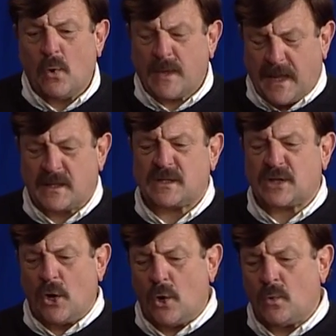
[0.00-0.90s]
Okay,
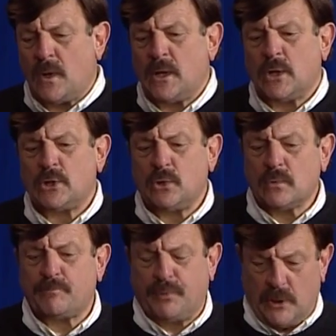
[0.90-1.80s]
so
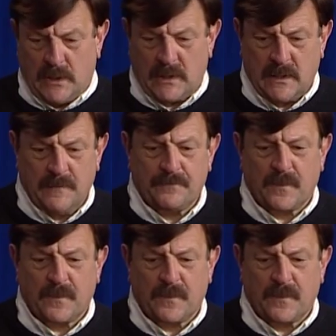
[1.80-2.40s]
your book